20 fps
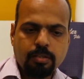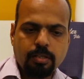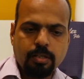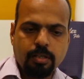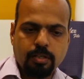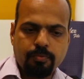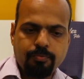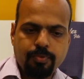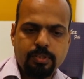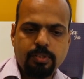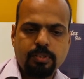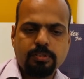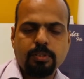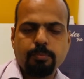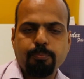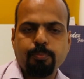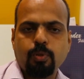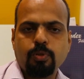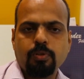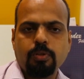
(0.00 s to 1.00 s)
with the
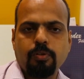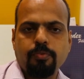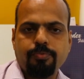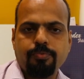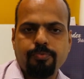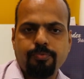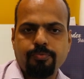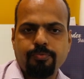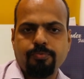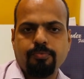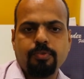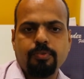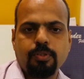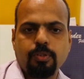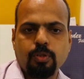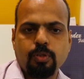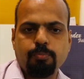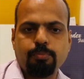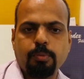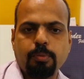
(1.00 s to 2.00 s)
support of
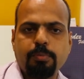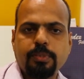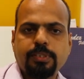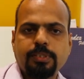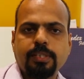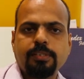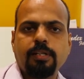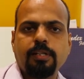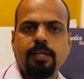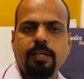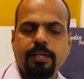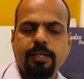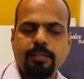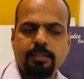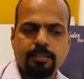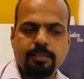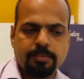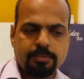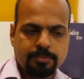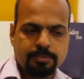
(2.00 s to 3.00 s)
public sector
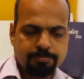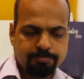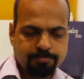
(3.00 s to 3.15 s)
lenders.